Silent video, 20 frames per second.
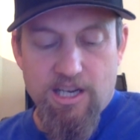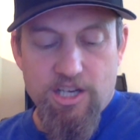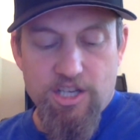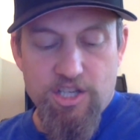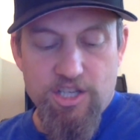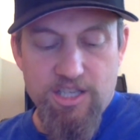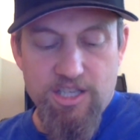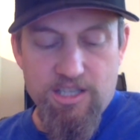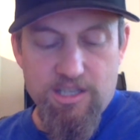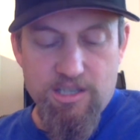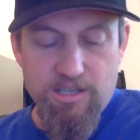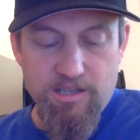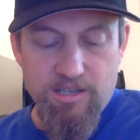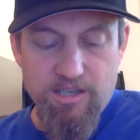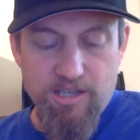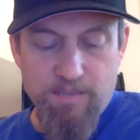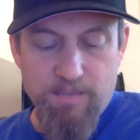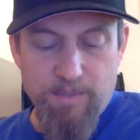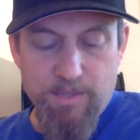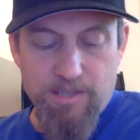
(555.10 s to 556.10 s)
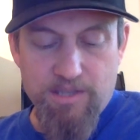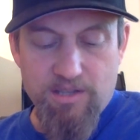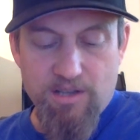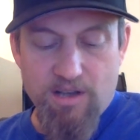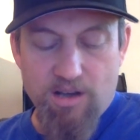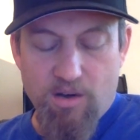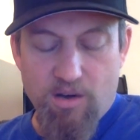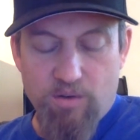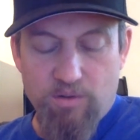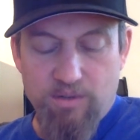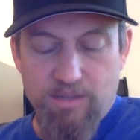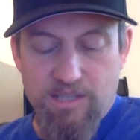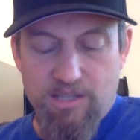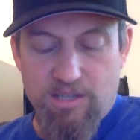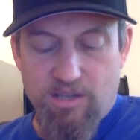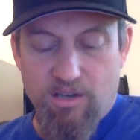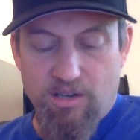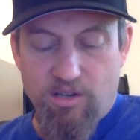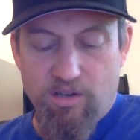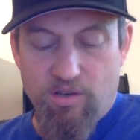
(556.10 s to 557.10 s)
She turned but saw only
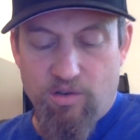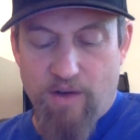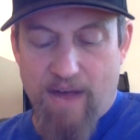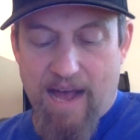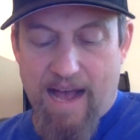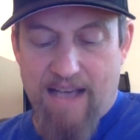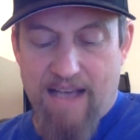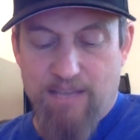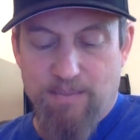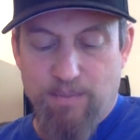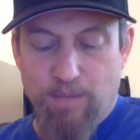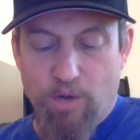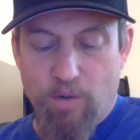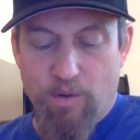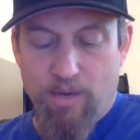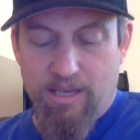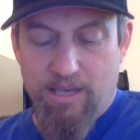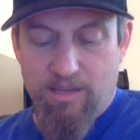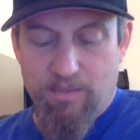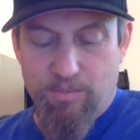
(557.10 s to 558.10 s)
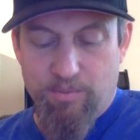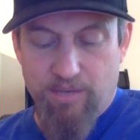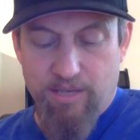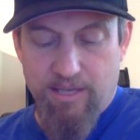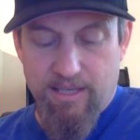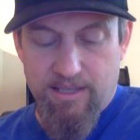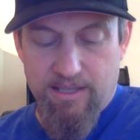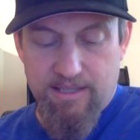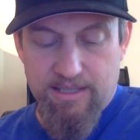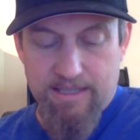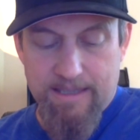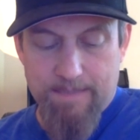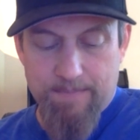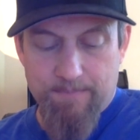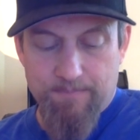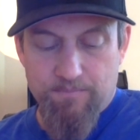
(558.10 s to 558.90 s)
tall grass blowing in the breeze.